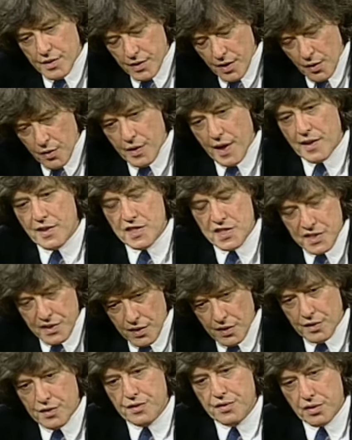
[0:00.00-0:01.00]
No, that's
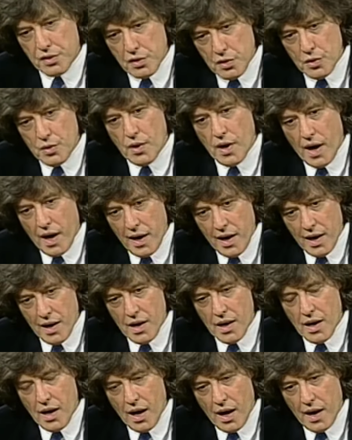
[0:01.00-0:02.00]
still true. I,
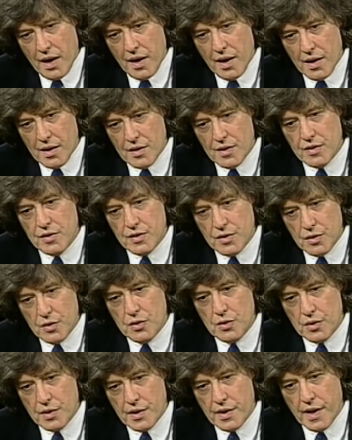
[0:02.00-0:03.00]
I
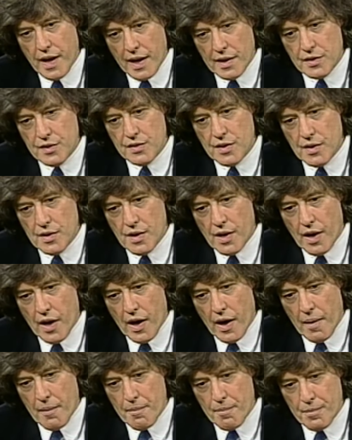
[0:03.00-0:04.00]
do get
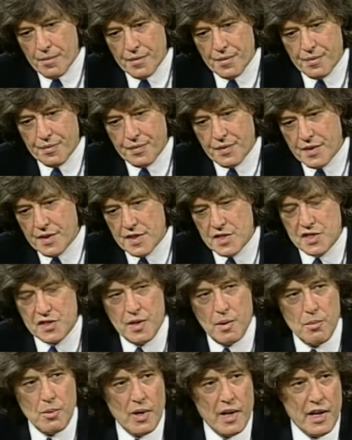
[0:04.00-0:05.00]
um,
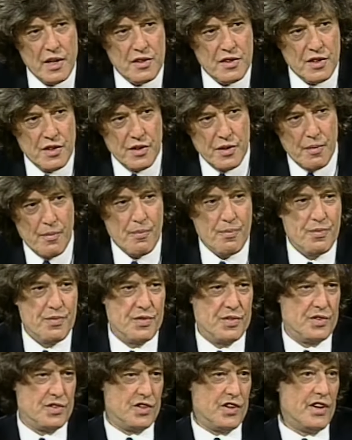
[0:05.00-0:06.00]
stimulated,
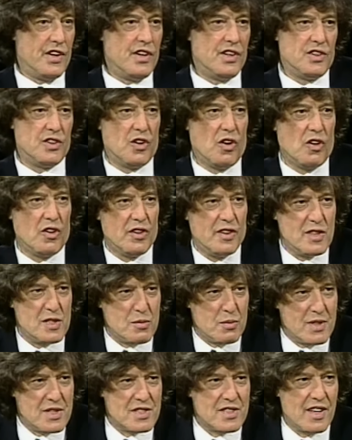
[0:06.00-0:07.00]
turned on,
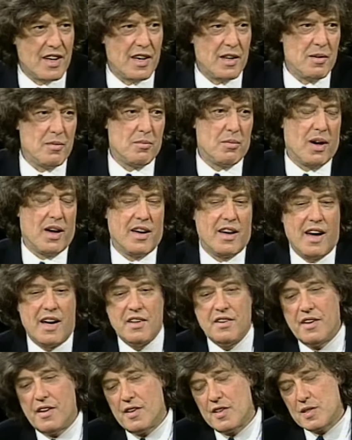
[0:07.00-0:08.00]
as we say, yeah. by
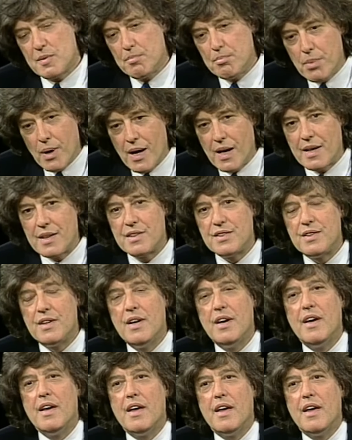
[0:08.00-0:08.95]
ideas. But